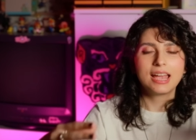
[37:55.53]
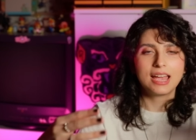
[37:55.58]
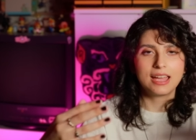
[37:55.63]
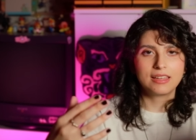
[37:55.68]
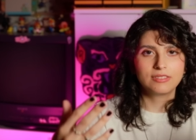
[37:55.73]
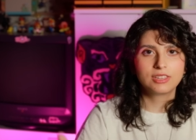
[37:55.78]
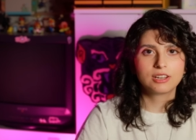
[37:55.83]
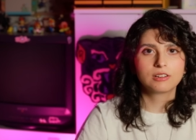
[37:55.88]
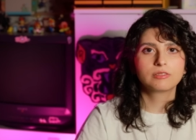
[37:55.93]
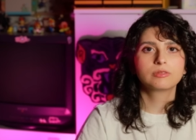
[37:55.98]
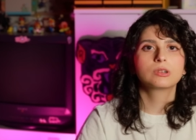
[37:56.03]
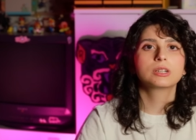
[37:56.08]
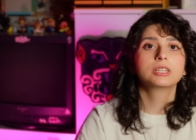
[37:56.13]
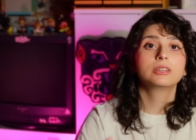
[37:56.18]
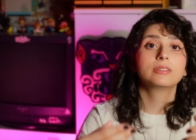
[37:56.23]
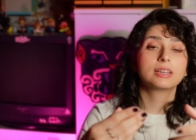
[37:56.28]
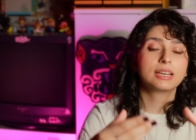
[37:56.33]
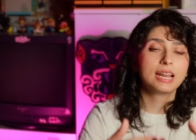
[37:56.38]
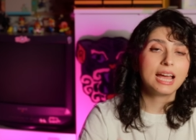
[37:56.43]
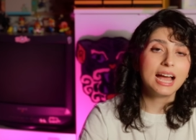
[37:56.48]
and therefore
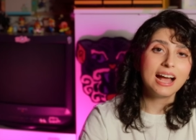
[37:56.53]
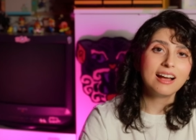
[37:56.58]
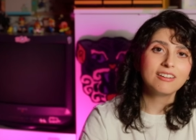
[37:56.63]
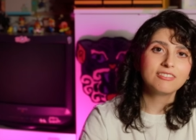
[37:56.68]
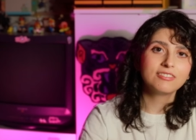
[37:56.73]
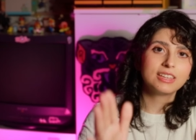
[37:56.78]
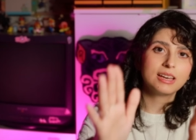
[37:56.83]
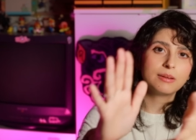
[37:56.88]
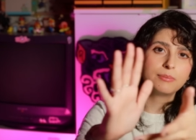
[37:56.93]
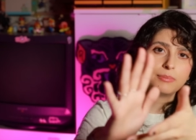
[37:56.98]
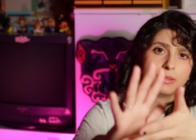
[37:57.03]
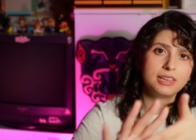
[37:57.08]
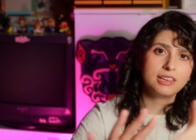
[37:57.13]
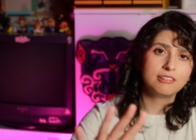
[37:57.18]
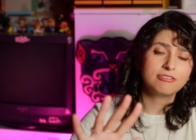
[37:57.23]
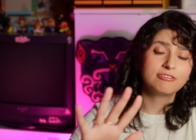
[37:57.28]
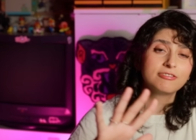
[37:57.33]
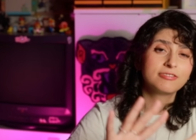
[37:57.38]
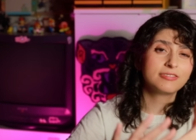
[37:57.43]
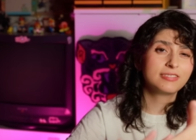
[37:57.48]
you can have that be
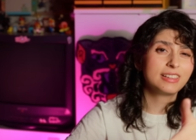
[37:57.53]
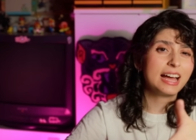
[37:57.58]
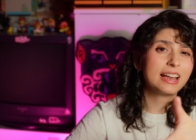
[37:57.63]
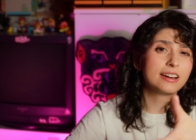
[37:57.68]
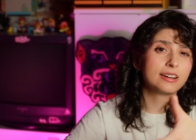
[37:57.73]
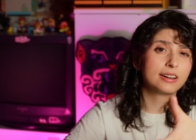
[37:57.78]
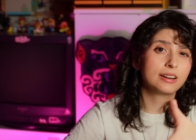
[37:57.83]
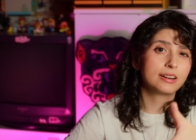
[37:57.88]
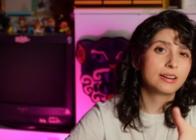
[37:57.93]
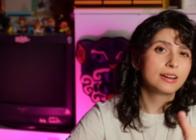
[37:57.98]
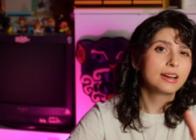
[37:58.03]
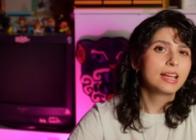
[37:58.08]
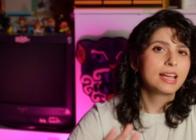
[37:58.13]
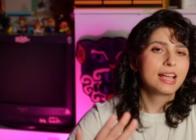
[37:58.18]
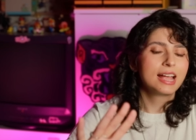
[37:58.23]
flatter